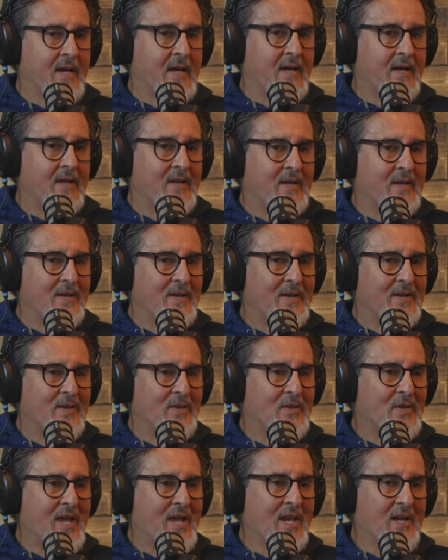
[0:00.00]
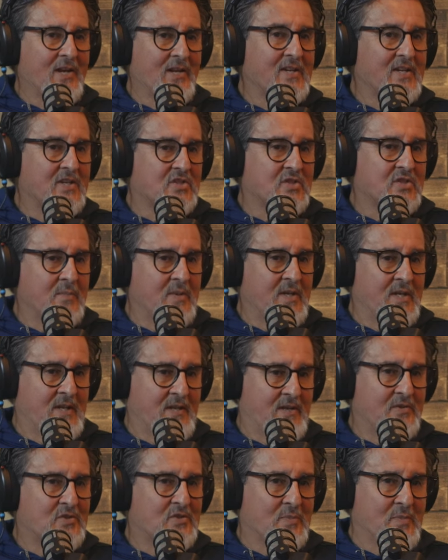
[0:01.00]
I, it, analytics should
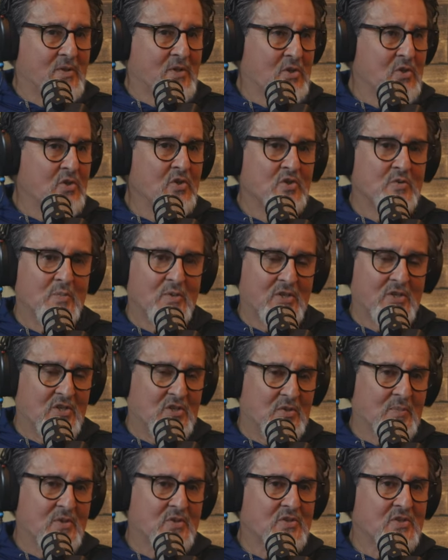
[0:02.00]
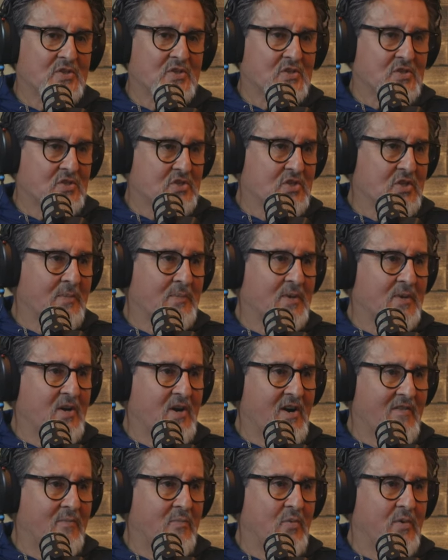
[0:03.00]
be should be used, but they should be used as a jumping
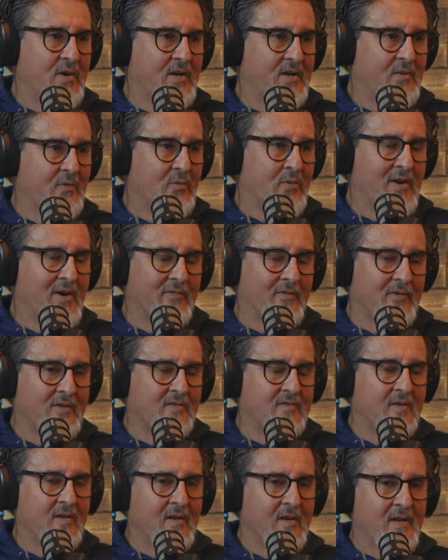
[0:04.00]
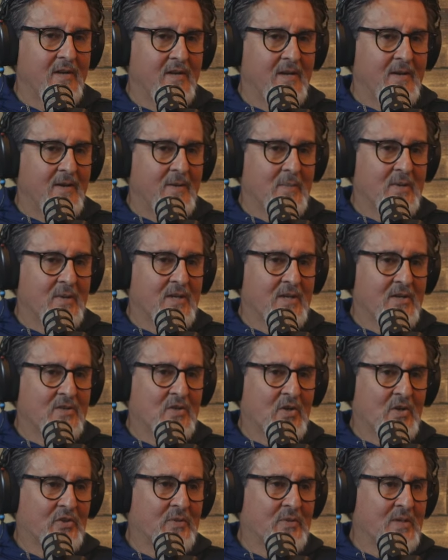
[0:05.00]
off point, a reference, because
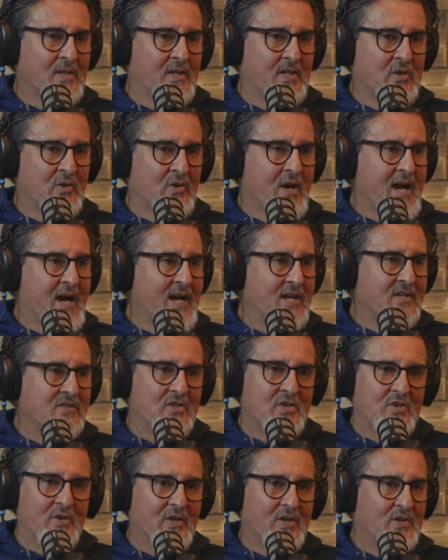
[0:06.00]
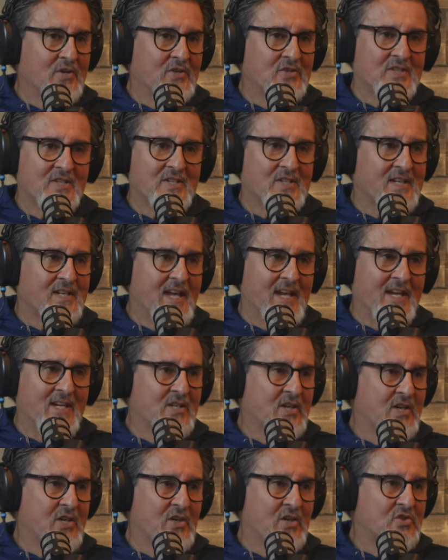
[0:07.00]
ultimately your eyes and your ears got to
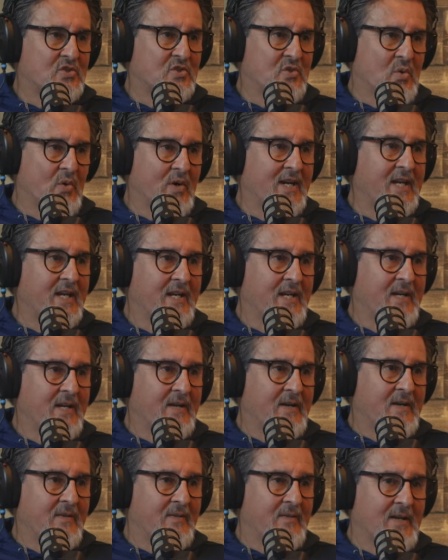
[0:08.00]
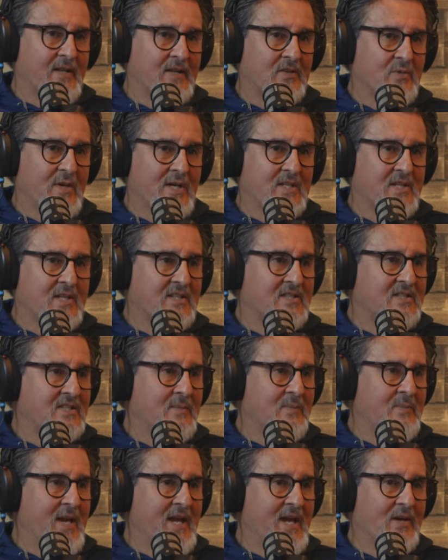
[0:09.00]
tell you a story, mm-hmm. right? That's why
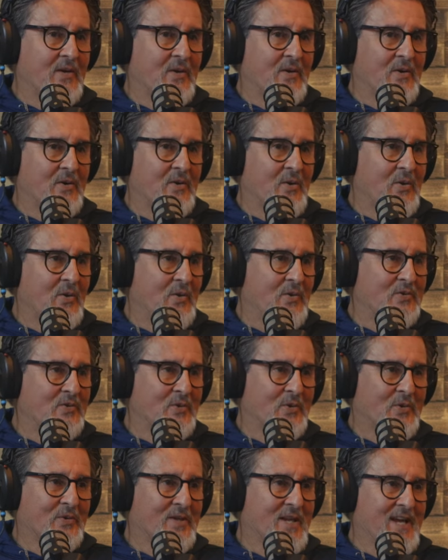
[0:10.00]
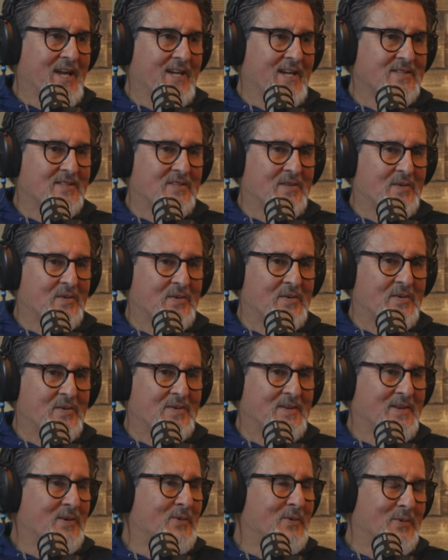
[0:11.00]
Dusty Baker and all those old guys, uh,
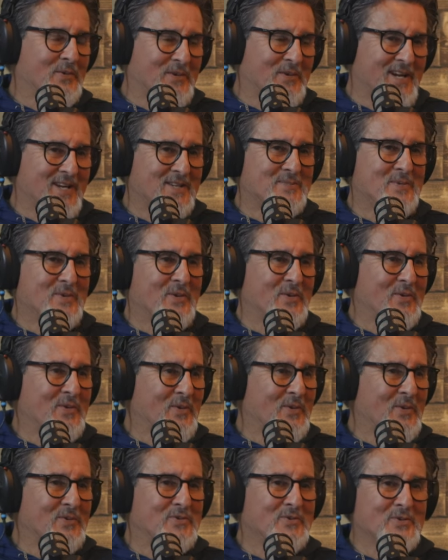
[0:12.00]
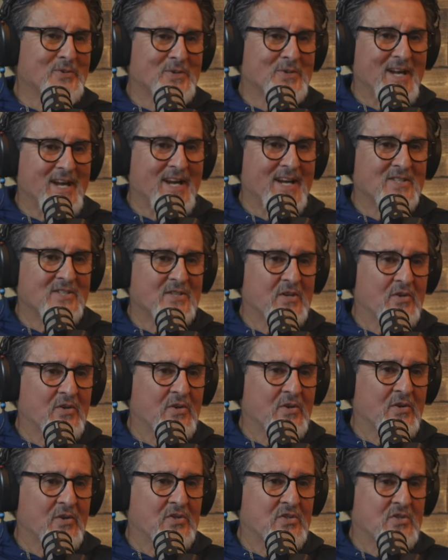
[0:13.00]
not old guys, but all the old school guys, they're
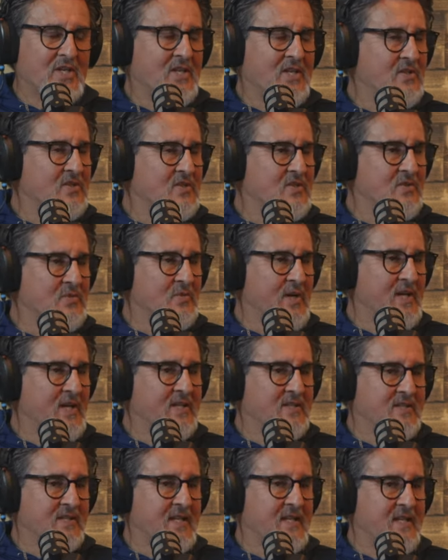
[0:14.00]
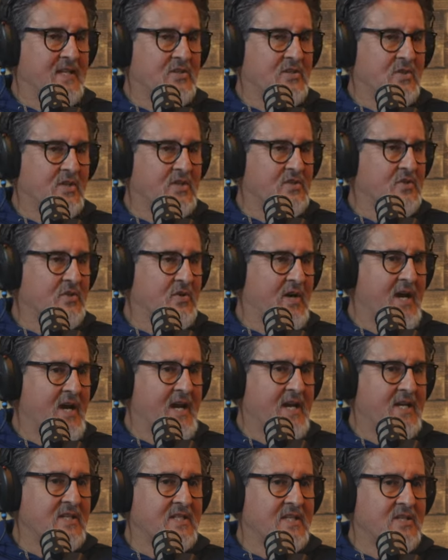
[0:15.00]
they're geniuses, right? Because they they trust their
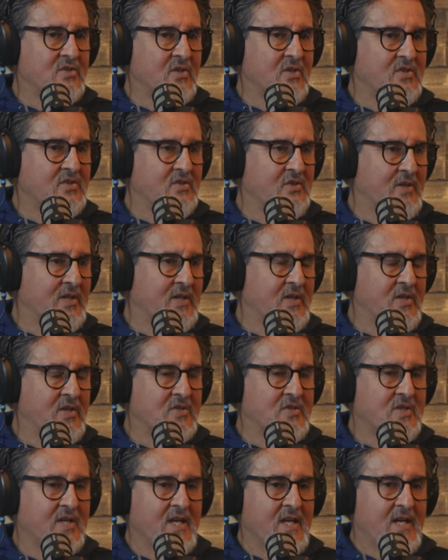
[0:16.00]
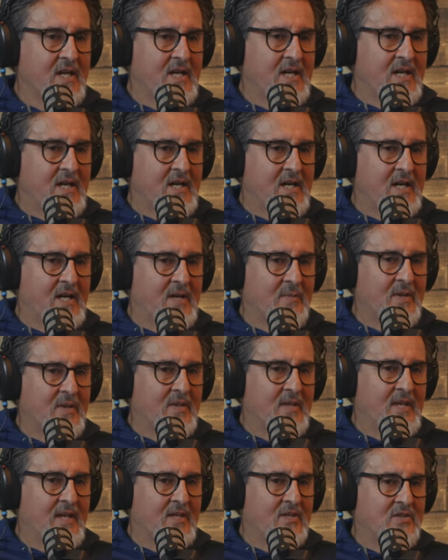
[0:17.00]
eyes, they trust their ears, um,
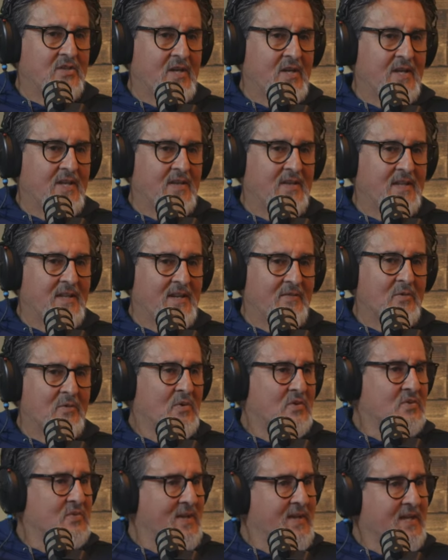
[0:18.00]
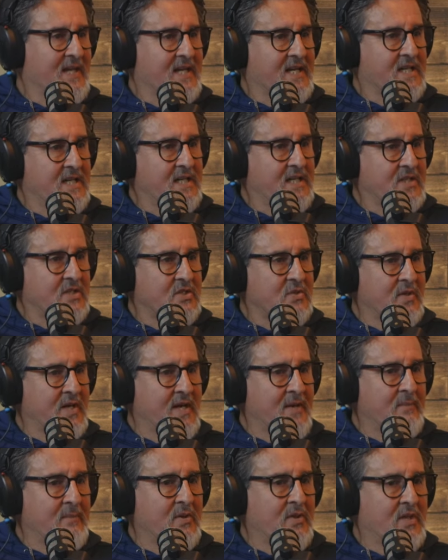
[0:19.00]
and they and every once in a while they got a hunch,
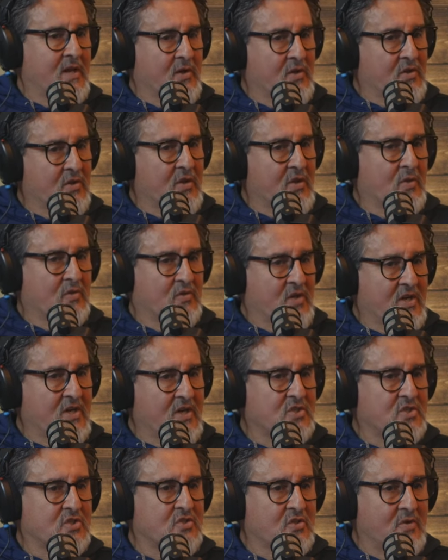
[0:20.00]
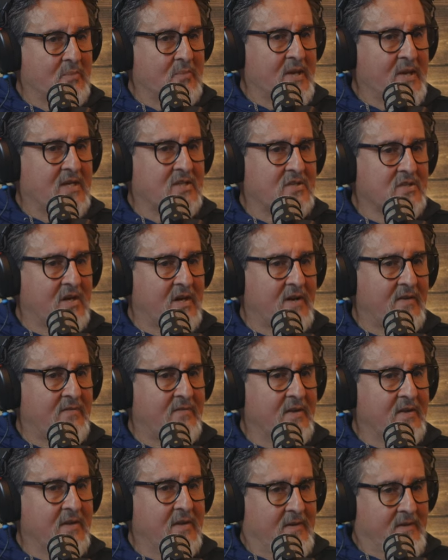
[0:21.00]
right? But those hunches are based
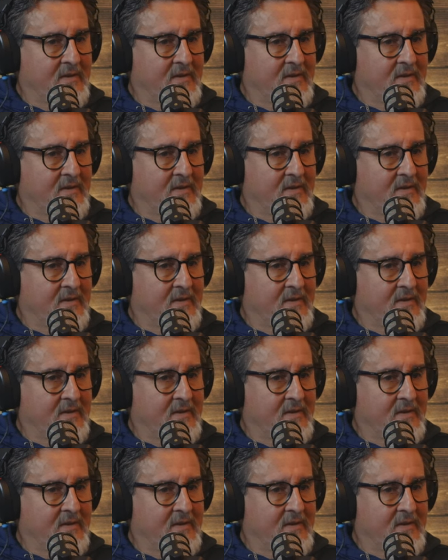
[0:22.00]
off